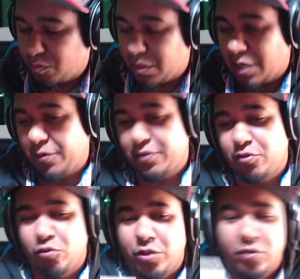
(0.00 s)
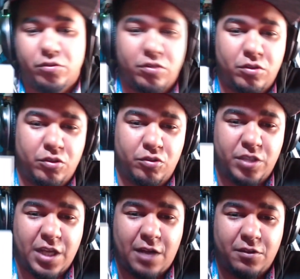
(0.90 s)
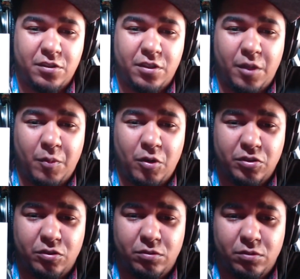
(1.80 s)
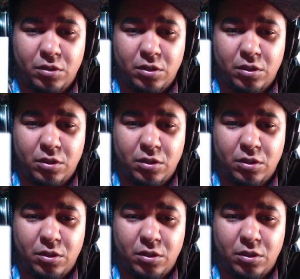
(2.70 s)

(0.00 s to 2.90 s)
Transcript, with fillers: Maverick Studios. So shout out to them also.